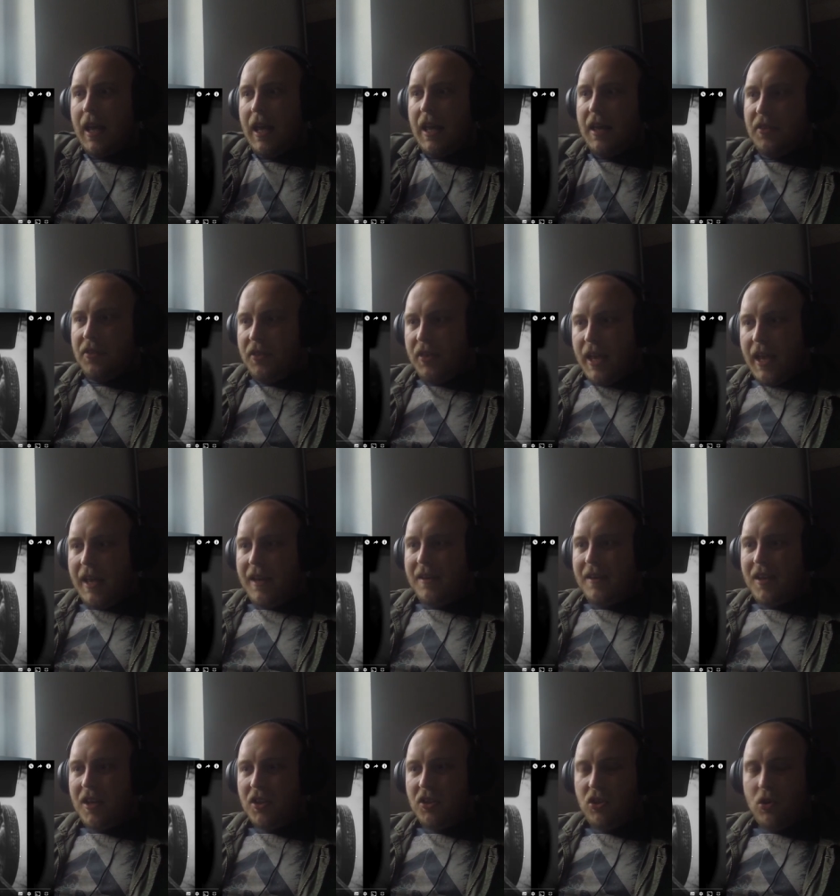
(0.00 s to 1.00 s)
and
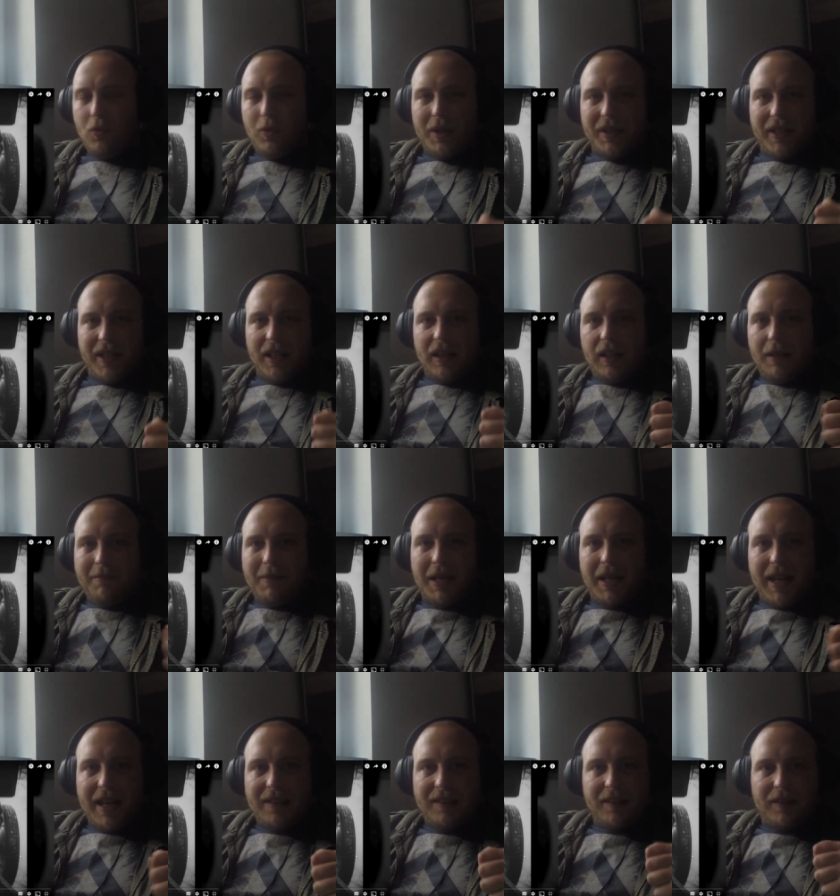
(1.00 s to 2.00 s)
then you would
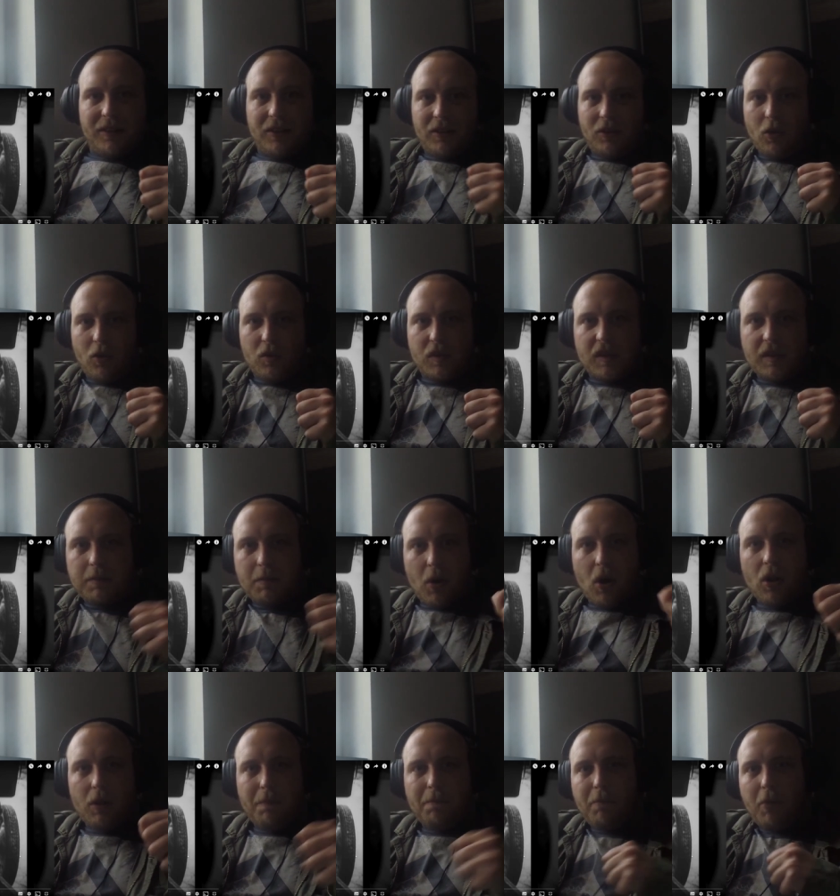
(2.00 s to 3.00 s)
eliminate those
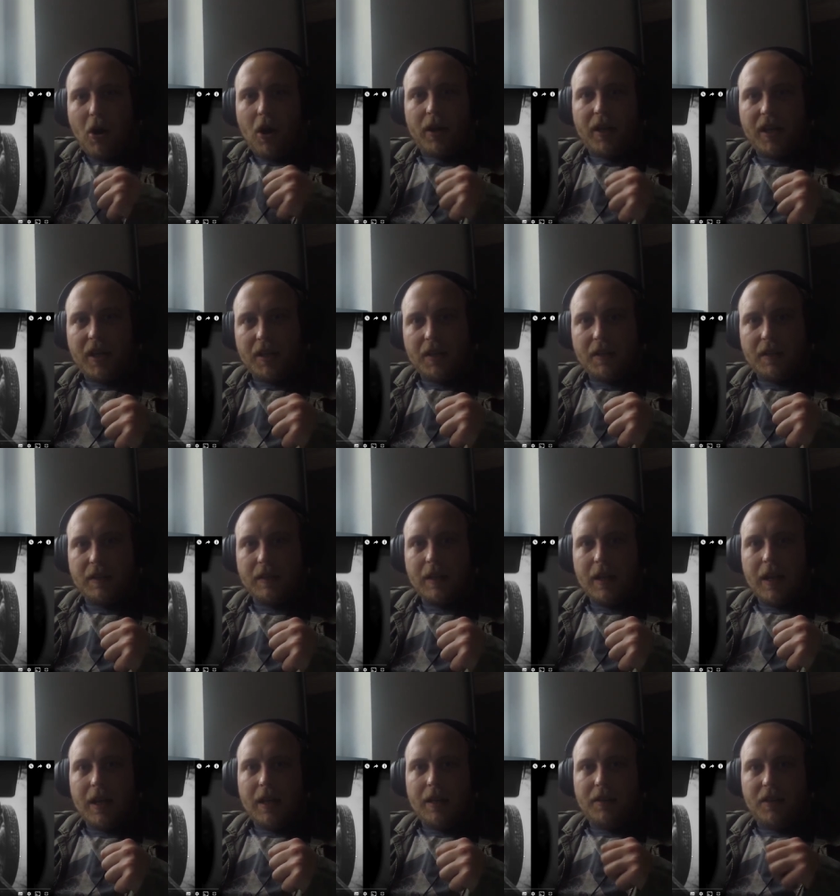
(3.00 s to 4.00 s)
small pockets
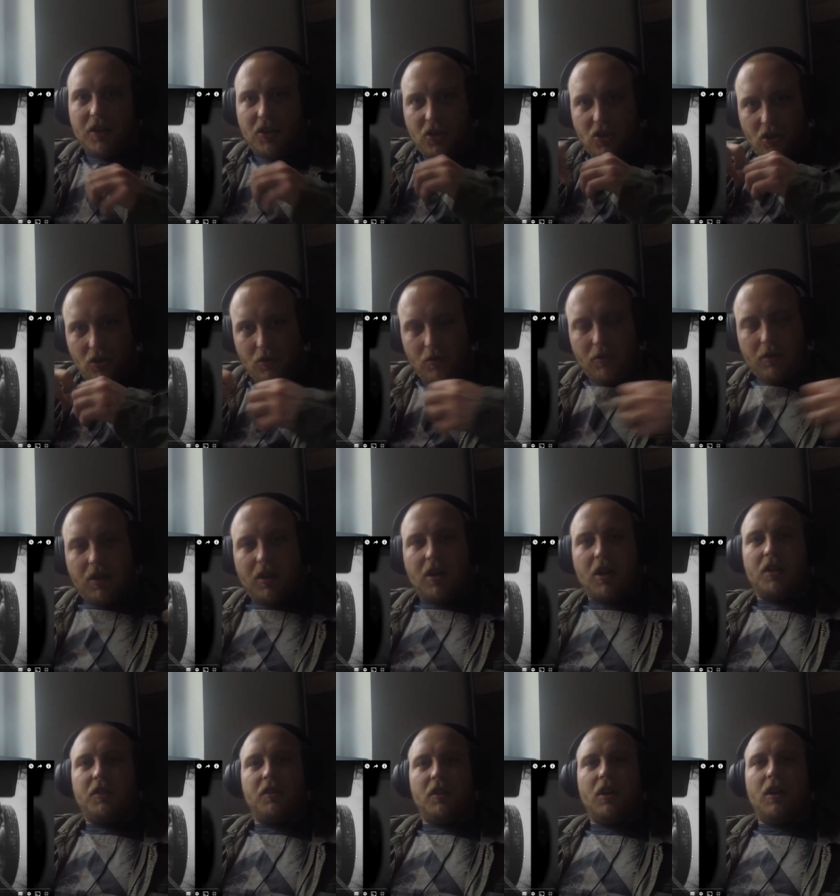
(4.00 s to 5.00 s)
that you
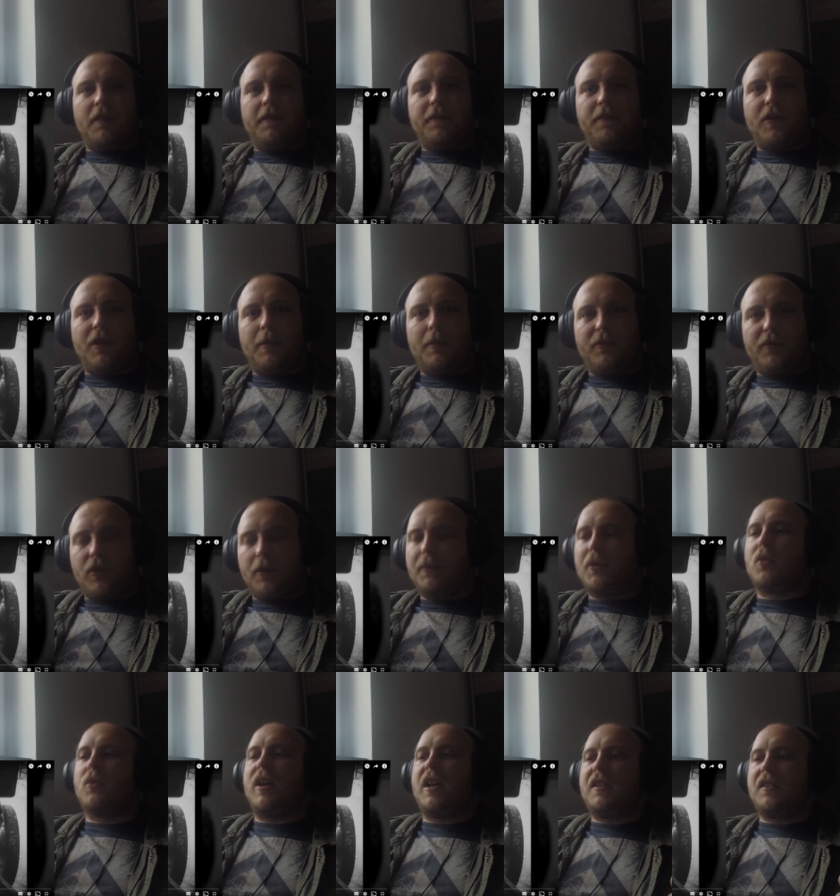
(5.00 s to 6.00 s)
cut off from
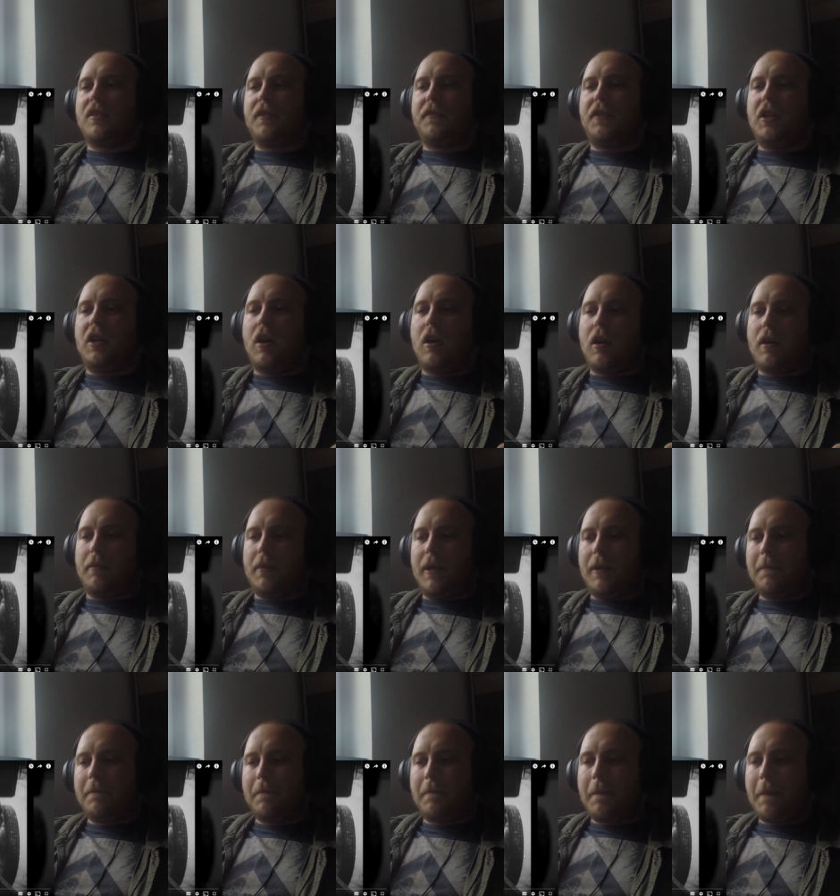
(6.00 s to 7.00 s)
the rest of the
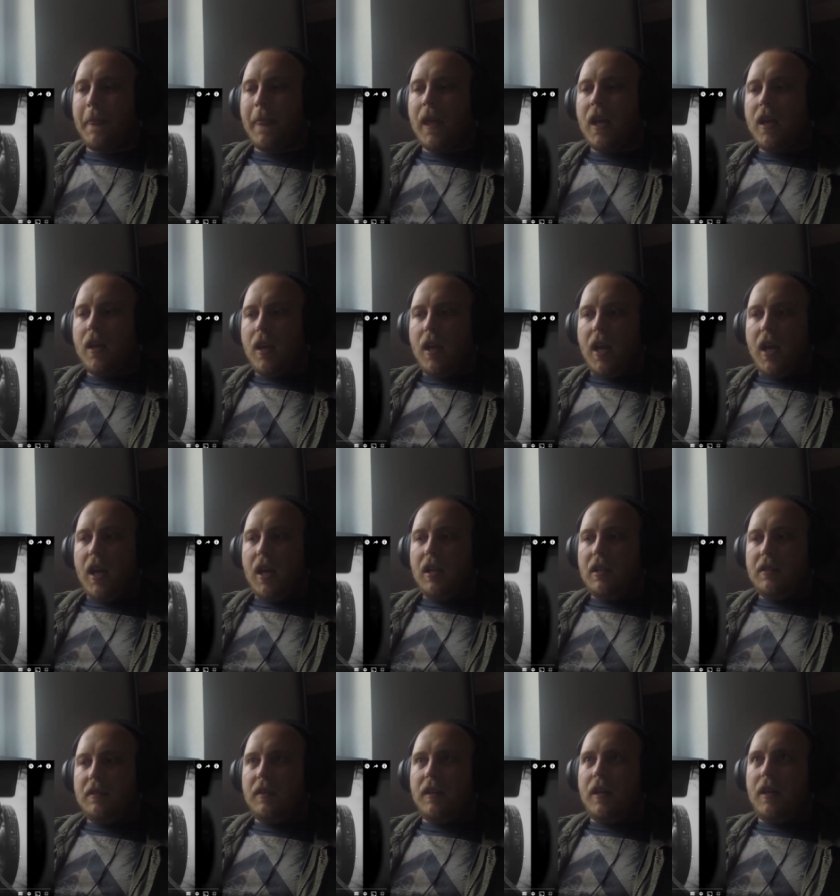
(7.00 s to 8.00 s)
army.
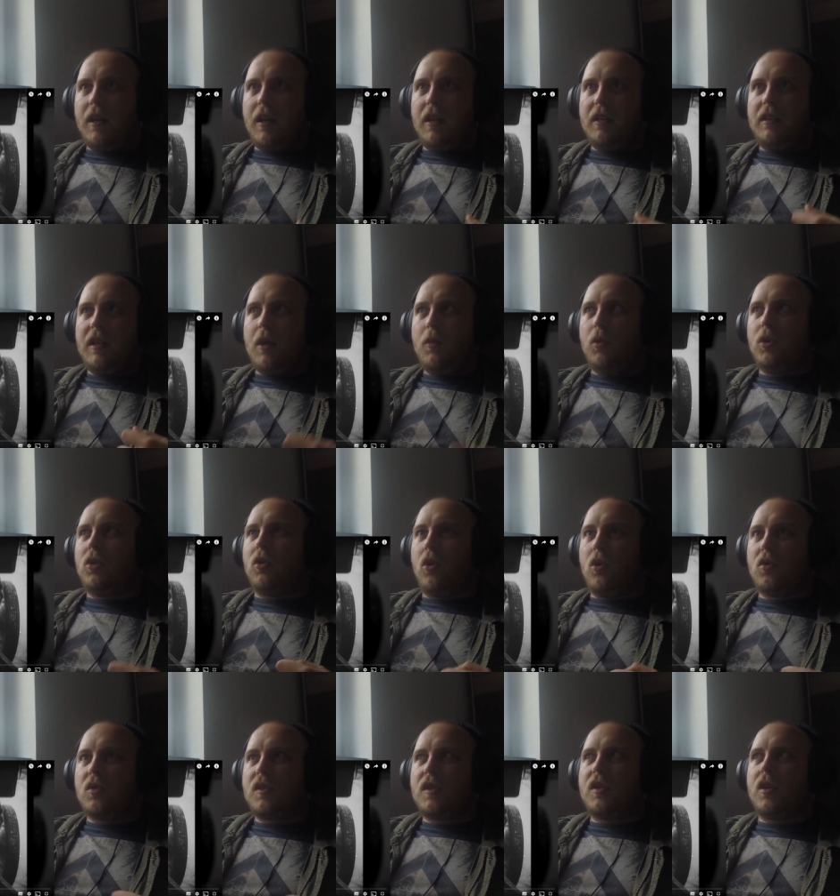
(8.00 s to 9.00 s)
And they would
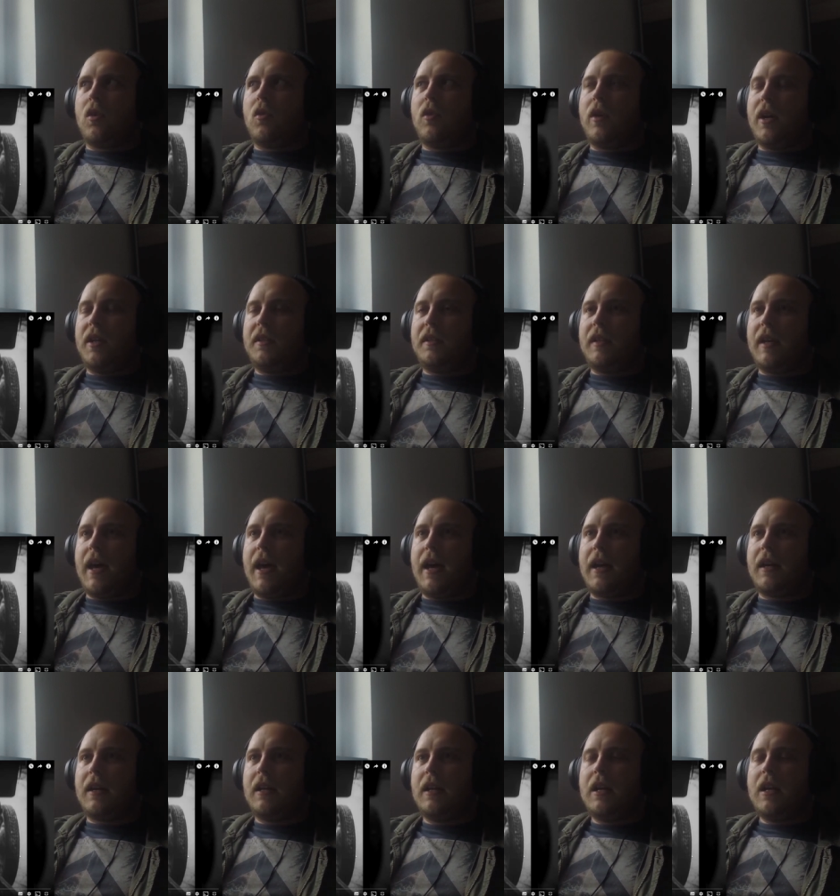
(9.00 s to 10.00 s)
also
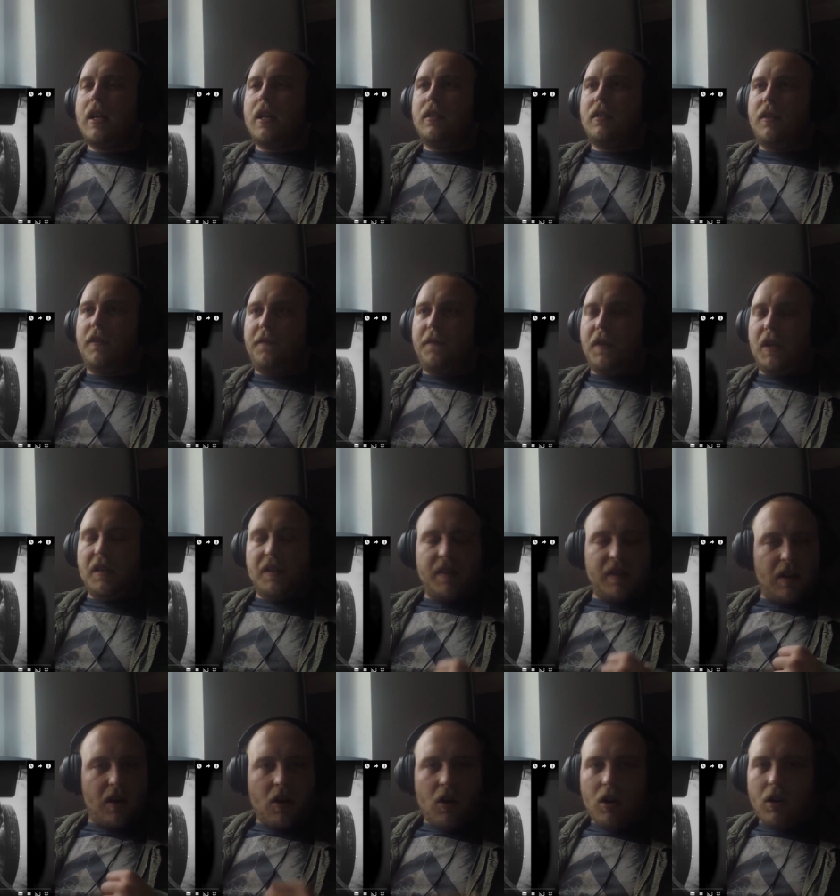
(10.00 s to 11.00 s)
attack... The
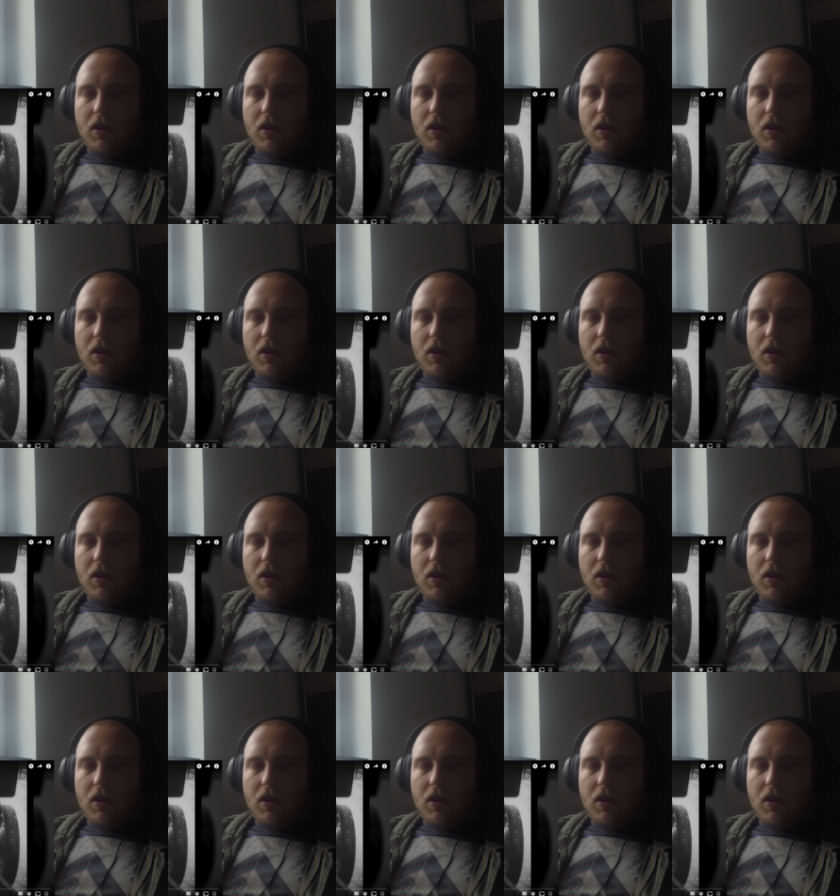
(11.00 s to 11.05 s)
Finns